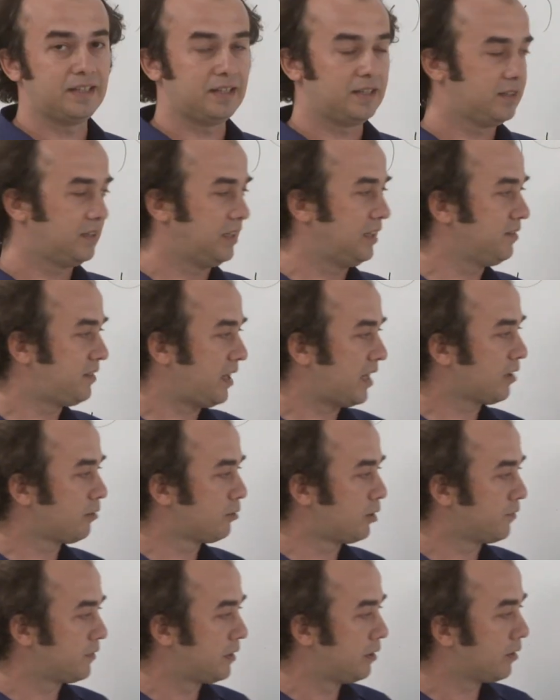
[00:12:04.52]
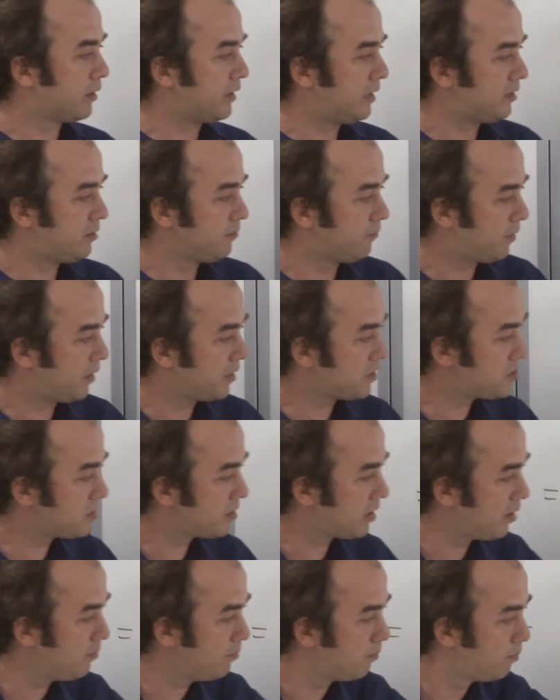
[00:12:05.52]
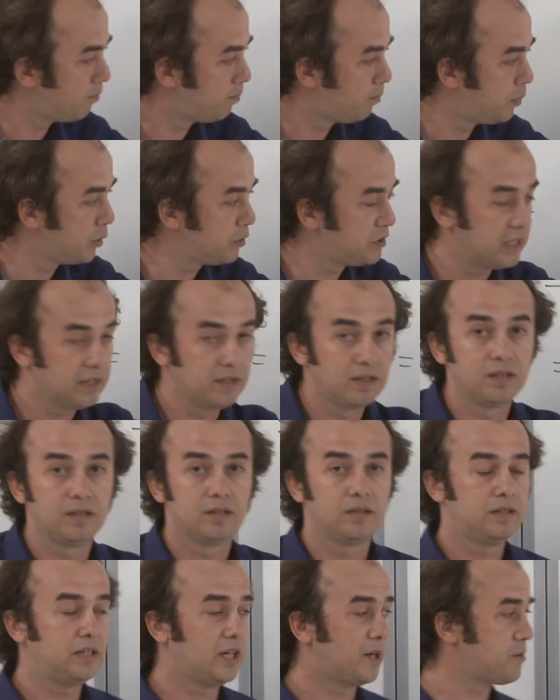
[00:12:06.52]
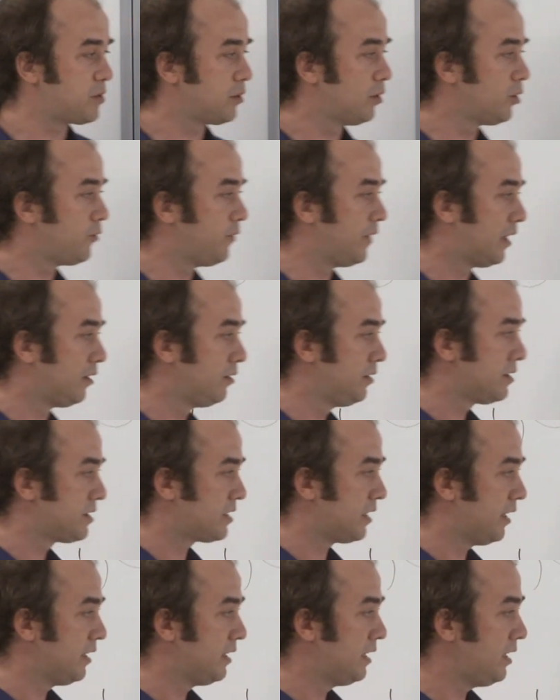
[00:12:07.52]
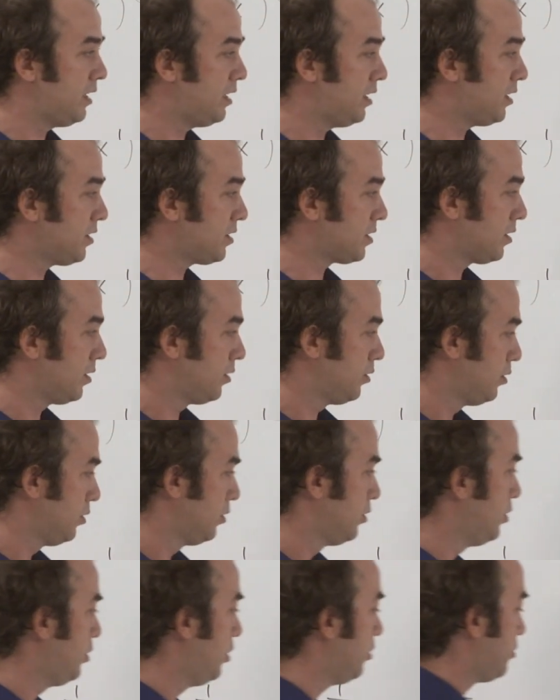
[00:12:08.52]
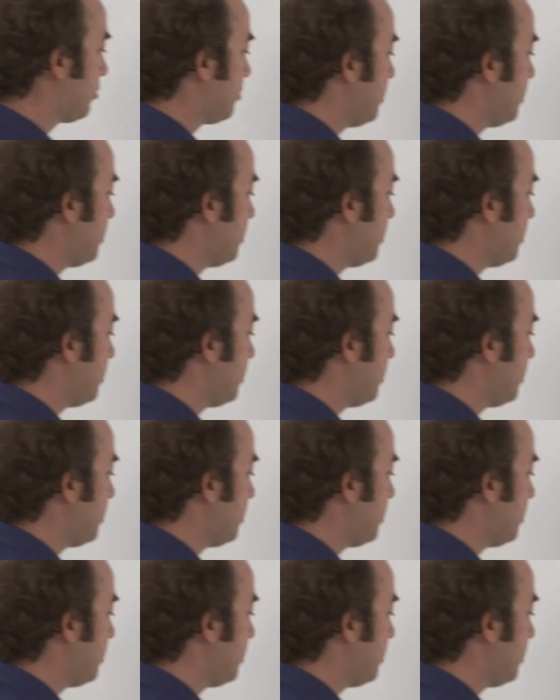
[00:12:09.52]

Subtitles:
the integral of the logarithm function, I'm putting the absolute value sign here due